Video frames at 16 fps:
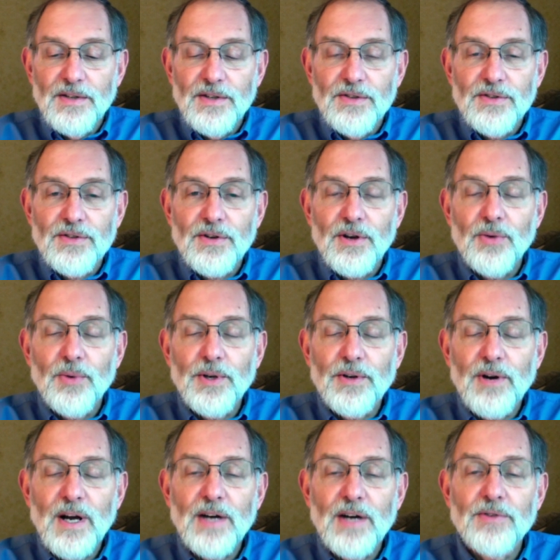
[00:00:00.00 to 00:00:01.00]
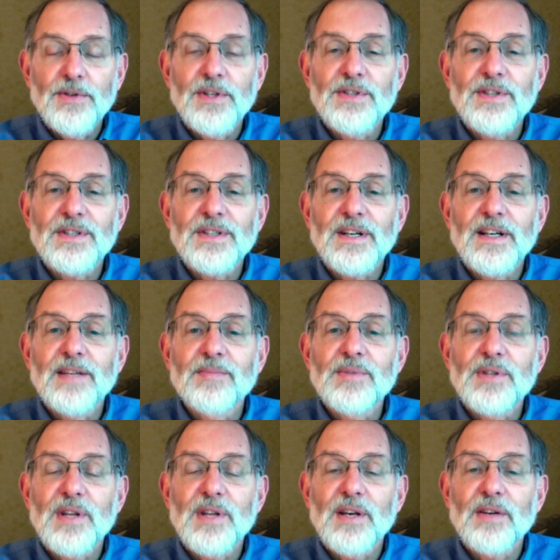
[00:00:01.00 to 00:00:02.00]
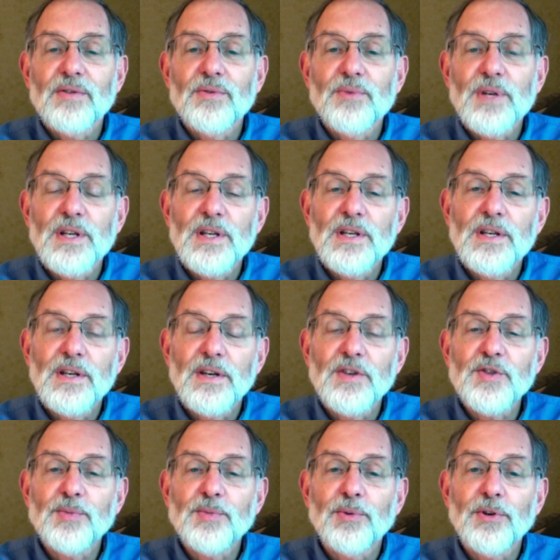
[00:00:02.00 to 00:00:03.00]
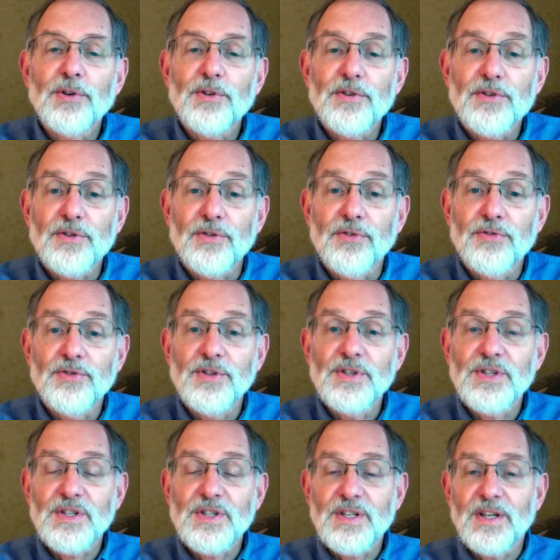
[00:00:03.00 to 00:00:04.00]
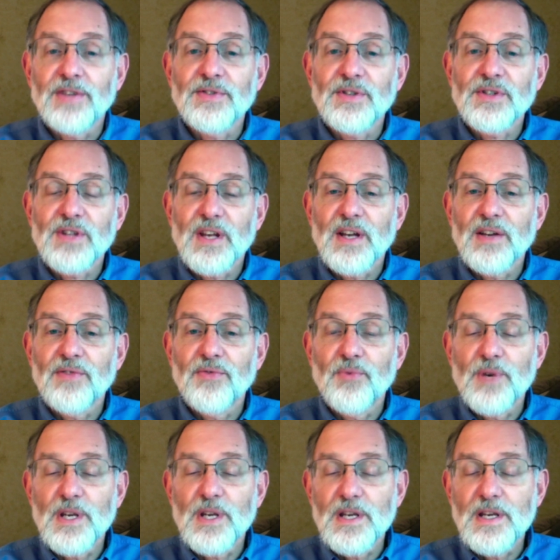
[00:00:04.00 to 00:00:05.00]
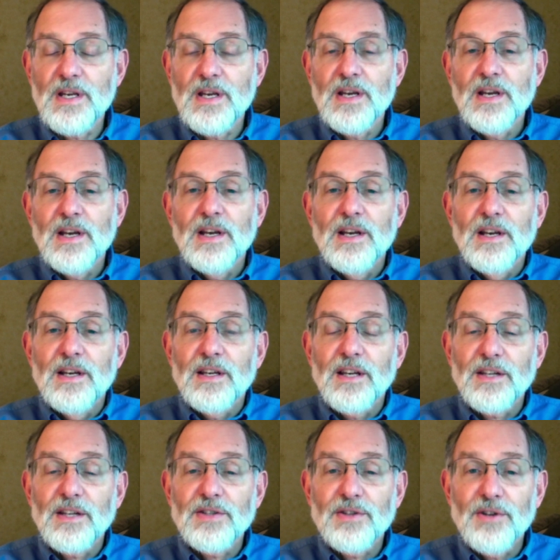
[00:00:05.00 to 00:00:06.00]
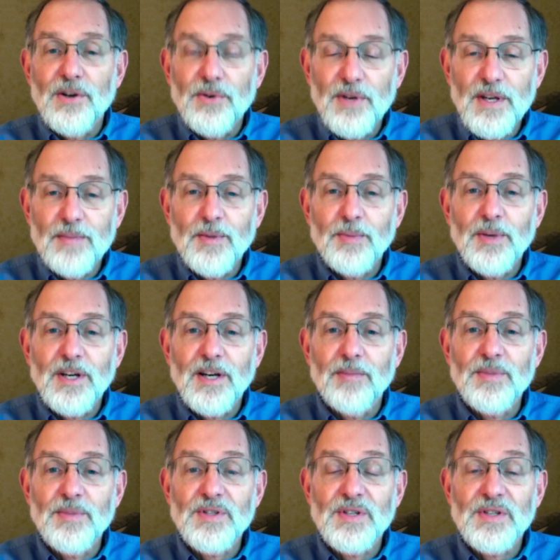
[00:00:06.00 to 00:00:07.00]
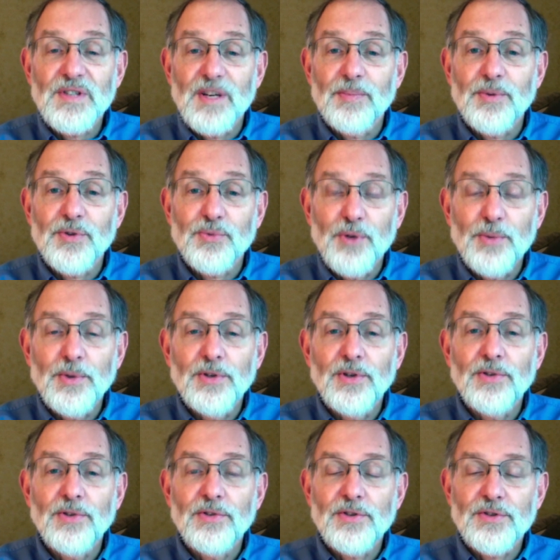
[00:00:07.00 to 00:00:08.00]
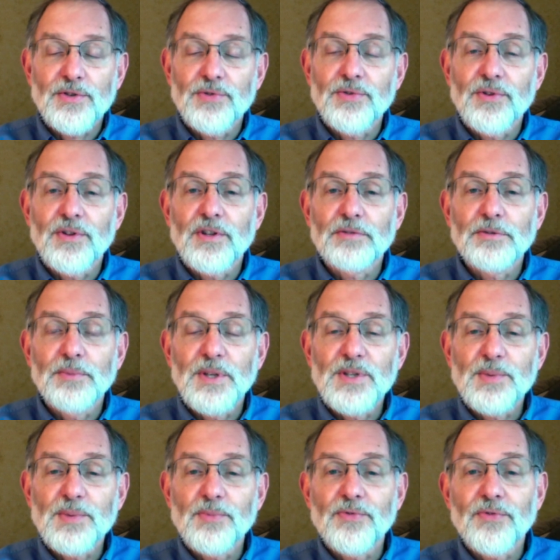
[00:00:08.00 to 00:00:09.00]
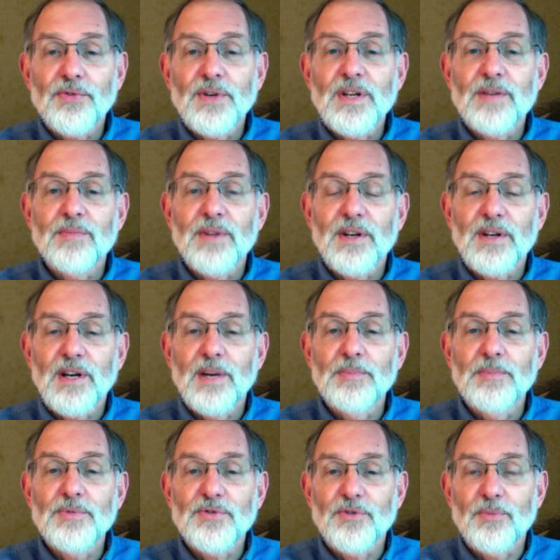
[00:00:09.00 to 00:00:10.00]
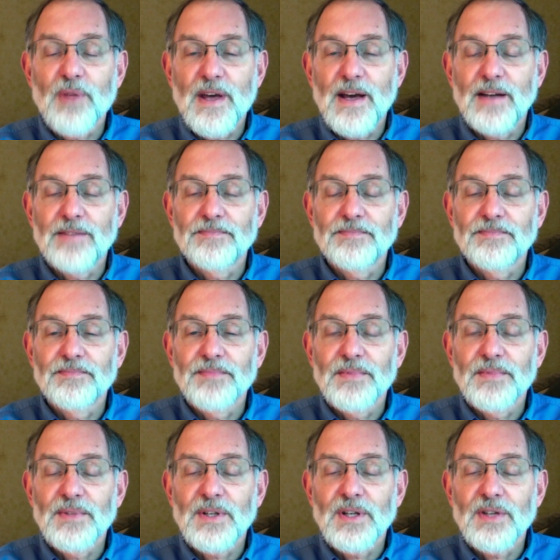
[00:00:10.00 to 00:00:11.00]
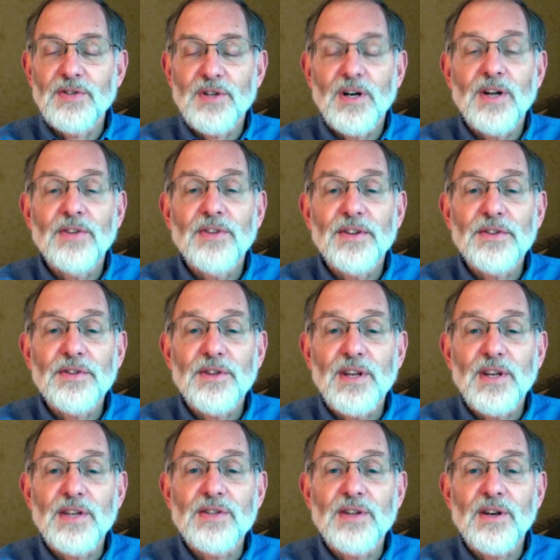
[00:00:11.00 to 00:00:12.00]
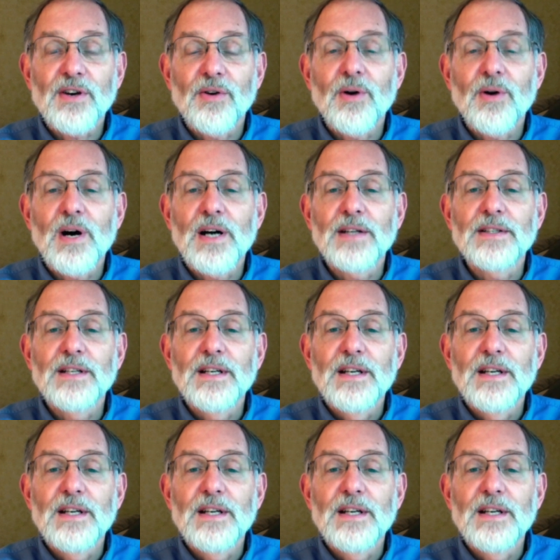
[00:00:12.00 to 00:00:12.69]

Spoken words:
So I wonder how it is at times that we explore the truth. Jesus tells us that if we get to know him and become his disciples, we will know the truth, and there will be some freedom that comes from that against all the other things that go on.